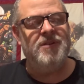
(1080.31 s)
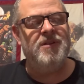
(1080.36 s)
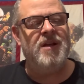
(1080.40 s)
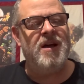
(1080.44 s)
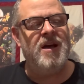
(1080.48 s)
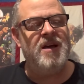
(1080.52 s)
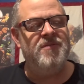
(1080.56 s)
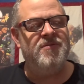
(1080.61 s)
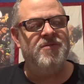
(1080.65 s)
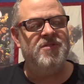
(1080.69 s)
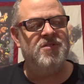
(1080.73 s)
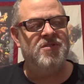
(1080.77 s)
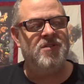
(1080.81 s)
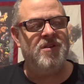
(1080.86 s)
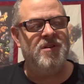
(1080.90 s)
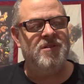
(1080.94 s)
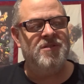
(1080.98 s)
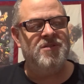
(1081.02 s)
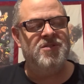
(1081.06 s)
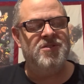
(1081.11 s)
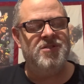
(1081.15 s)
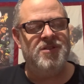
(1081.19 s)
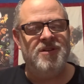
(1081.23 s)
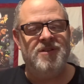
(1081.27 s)
life as long
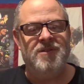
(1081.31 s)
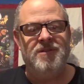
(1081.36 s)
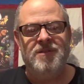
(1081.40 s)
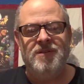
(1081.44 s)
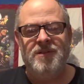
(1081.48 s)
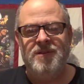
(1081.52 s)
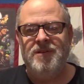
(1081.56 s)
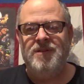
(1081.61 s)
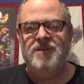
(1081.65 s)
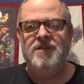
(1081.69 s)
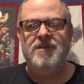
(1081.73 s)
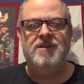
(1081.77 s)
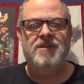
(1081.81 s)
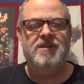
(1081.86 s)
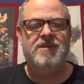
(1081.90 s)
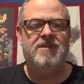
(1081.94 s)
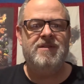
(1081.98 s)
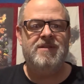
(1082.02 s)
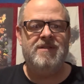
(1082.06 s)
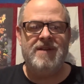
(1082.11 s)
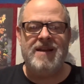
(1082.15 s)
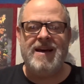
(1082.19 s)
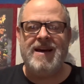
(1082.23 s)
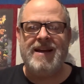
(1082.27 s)
as they're
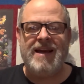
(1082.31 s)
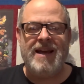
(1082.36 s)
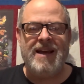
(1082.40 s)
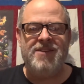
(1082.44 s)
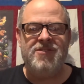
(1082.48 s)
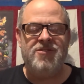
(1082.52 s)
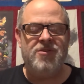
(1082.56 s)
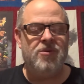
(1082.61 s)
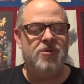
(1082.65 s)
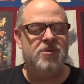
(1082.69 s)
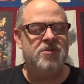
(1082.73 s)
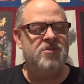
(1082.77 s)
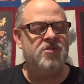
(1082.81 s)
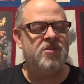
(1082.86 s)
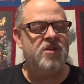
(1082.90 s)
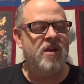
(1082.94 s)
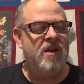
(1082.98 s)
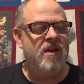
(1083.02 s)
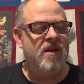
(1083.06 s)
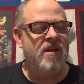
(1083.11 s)
not assholes.